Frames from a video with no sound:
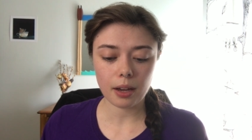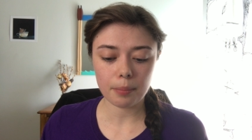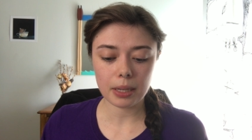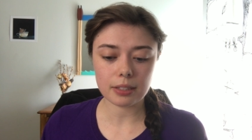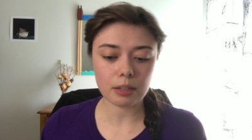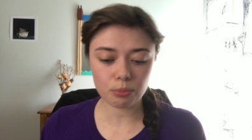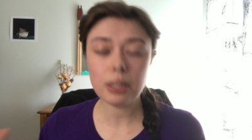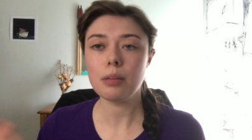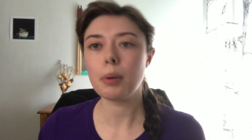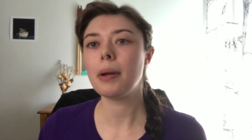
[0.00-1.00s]
Because it
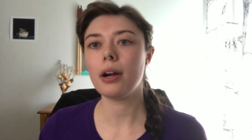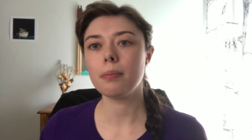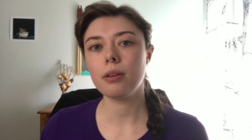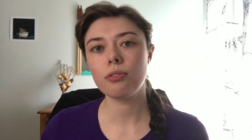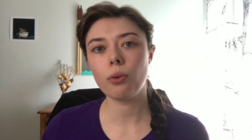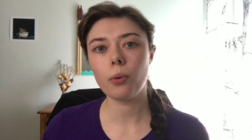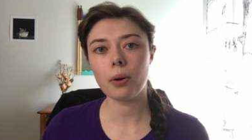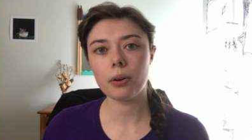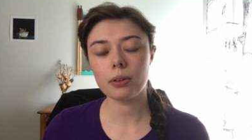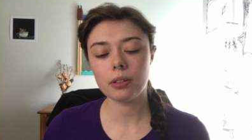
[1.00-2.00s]
really prepared me
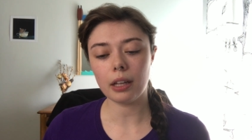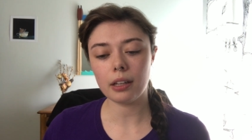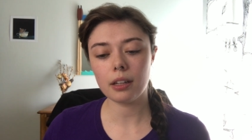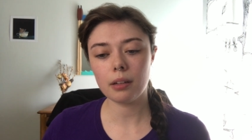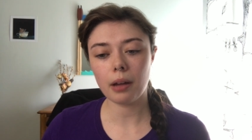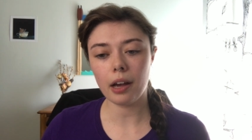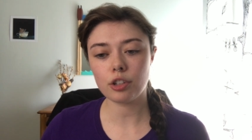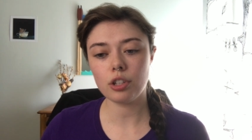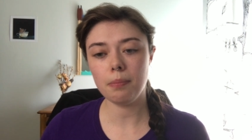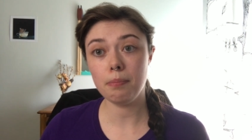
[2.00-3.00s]
for like
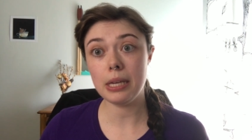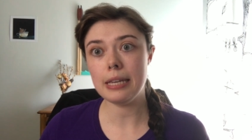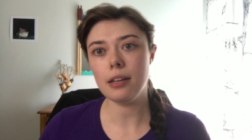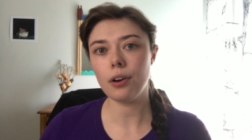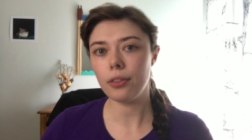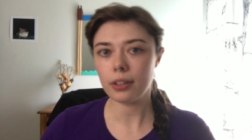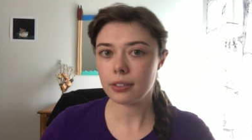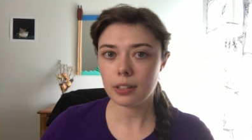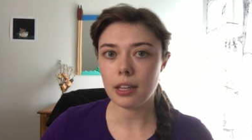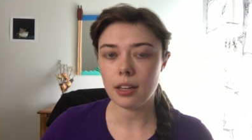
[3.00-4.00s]
actually being on the
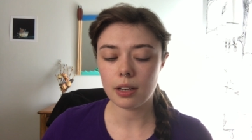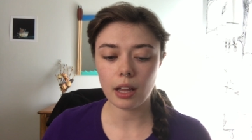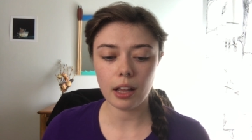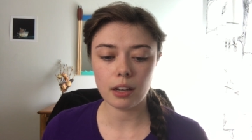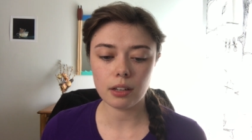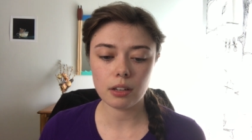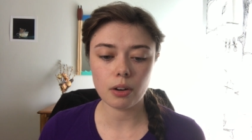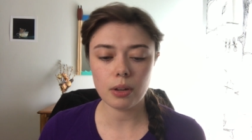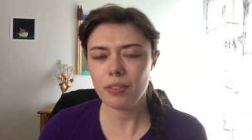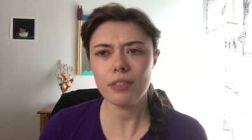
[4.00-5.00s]
scene, and you
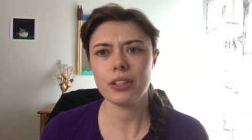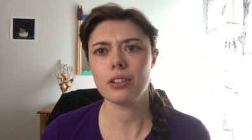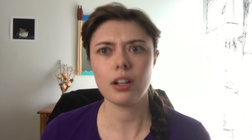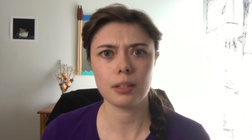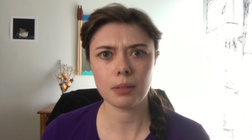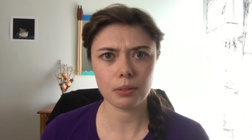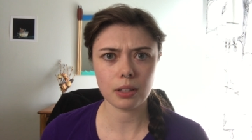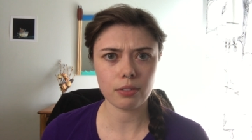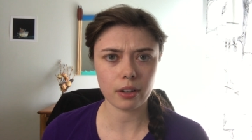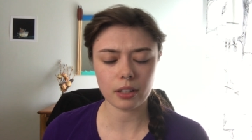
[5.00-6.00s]
know, even if it's not something
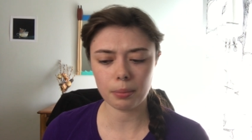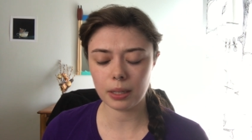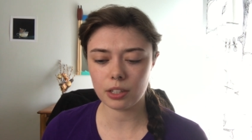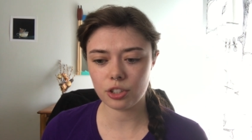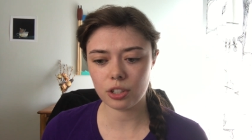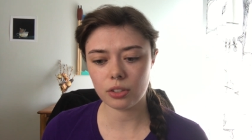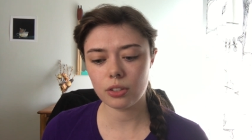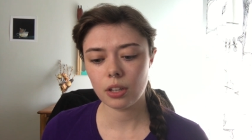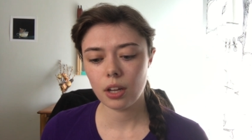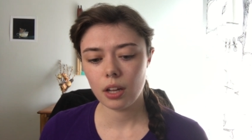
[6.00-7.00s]
really fucked up, like it's
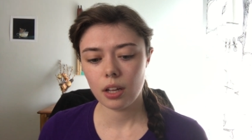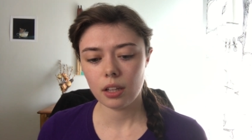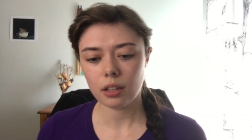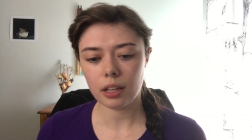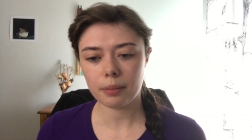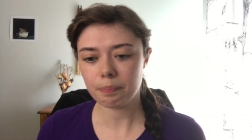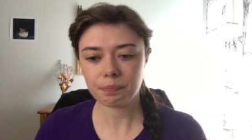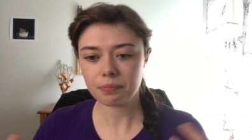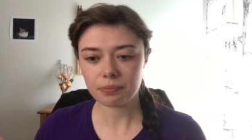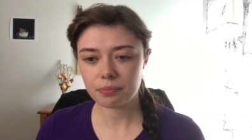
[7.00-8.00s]
just like
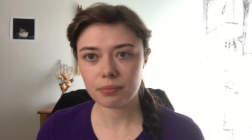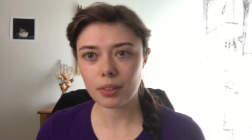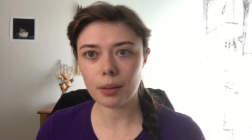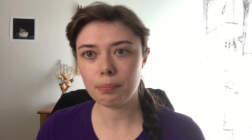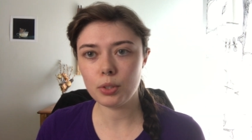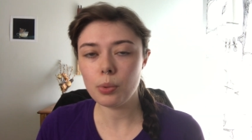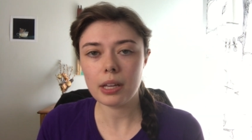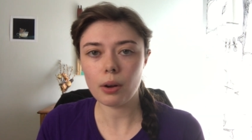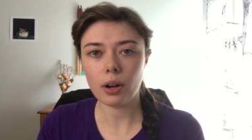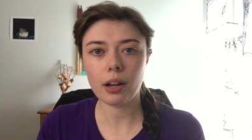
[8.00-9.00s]

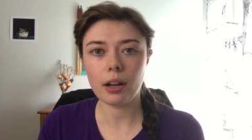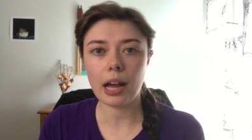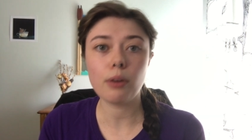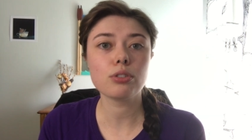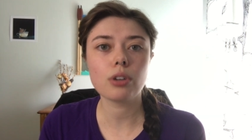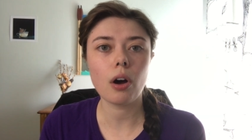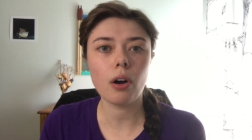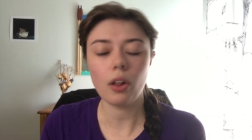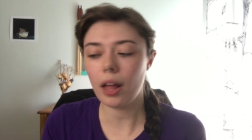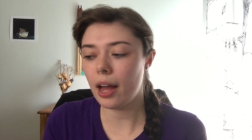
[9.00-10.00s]
doing a house
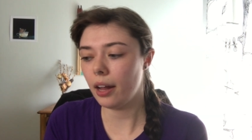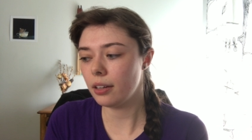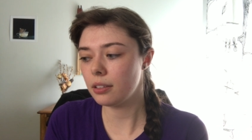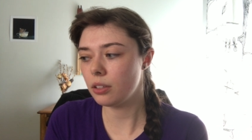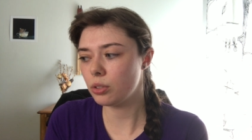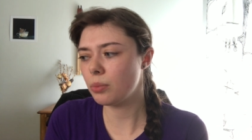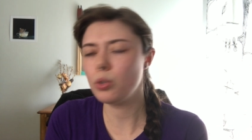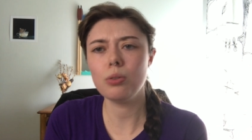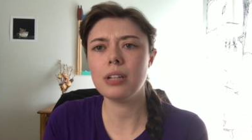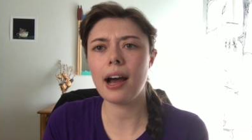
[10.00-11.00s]
call at, you know, someone
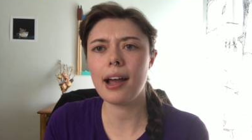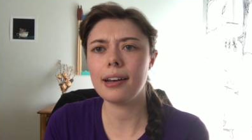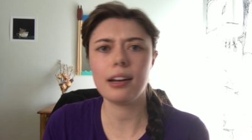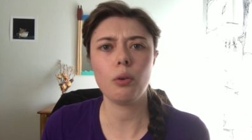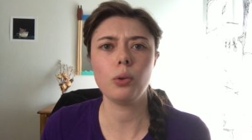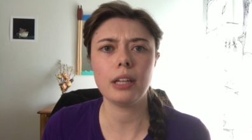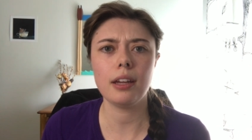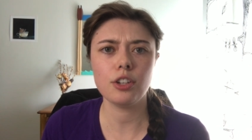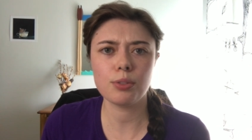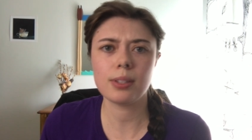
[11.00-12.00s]
who died at old
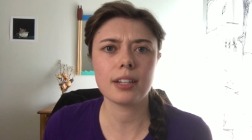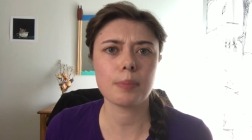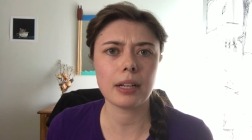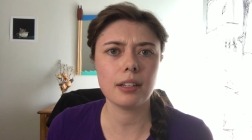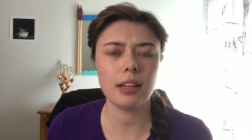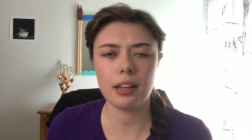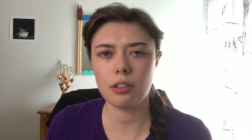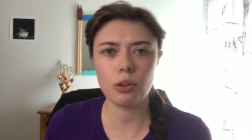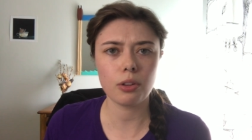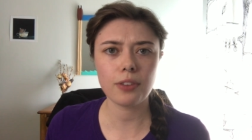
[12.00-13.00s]
age, it was an expected death,
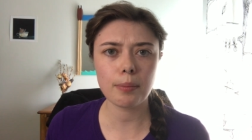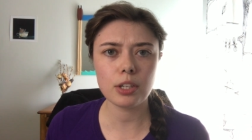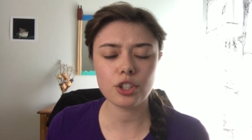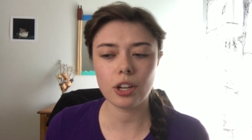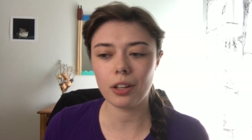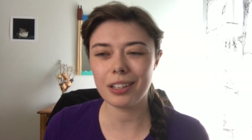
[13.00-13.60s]
you know, the family's chill.